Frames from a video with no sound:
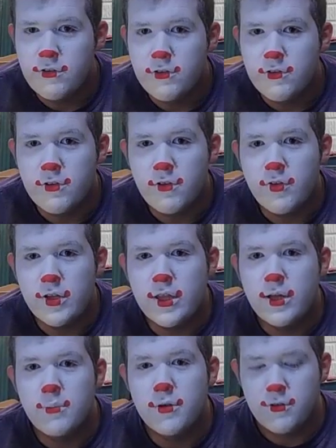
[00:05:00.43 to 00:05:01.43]
and stuff like
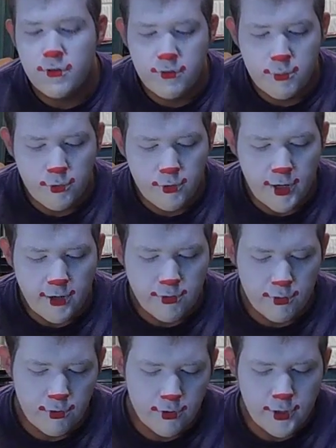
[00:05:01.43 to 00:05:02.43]
that because it's more
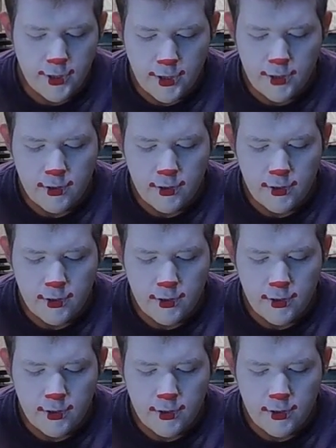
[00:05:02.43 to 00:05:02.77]
natural looking.